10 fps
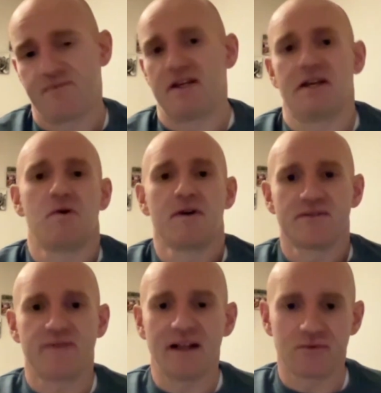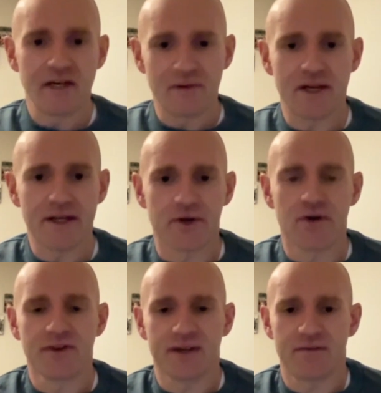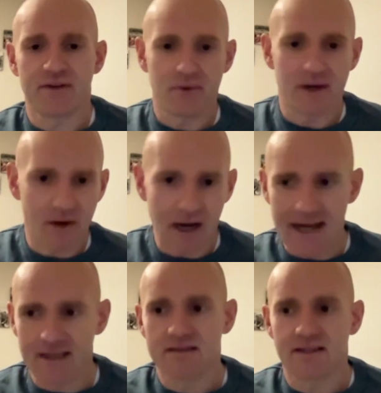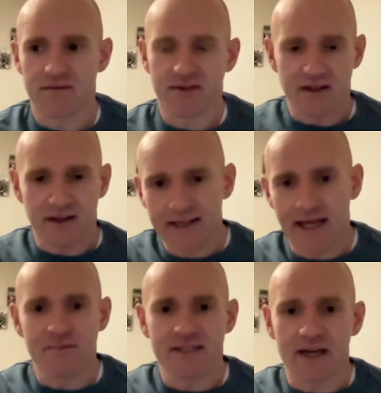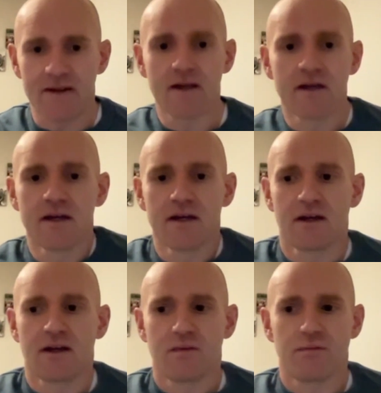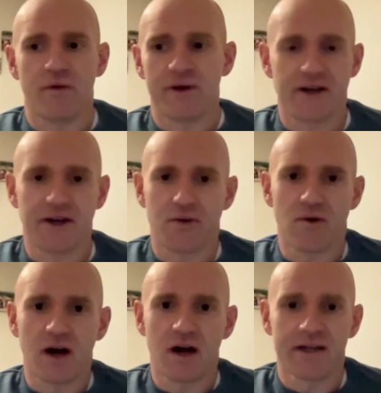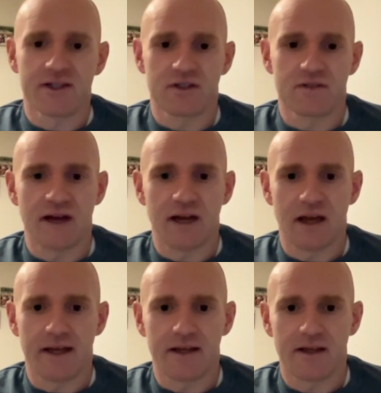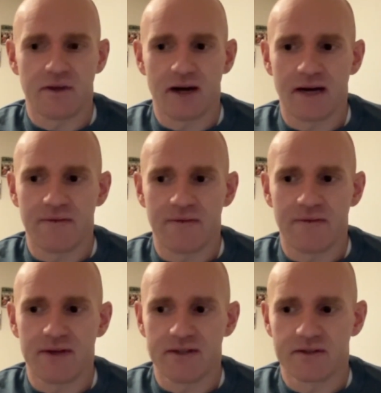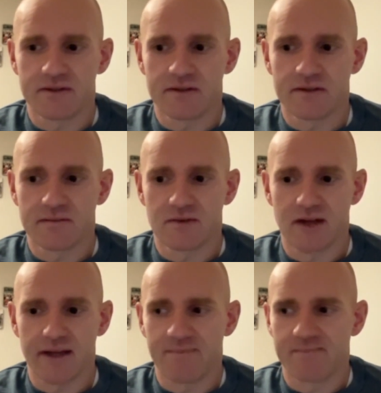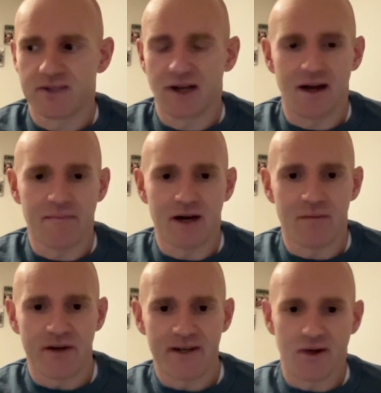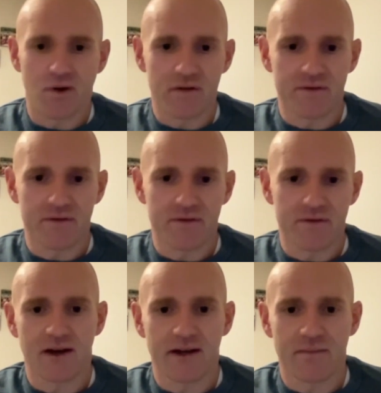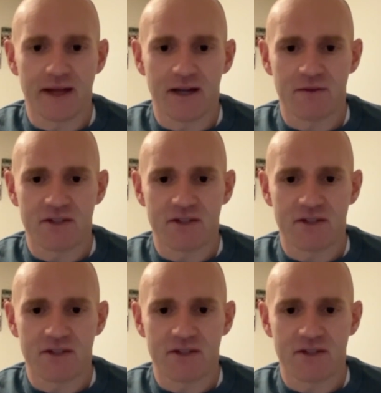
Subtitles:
it always felt really, really good and you felt really relaxed and everything kind of came together. But when you got it wrong, it just felt like you had this like time bomb ready to go off underneath you, like make a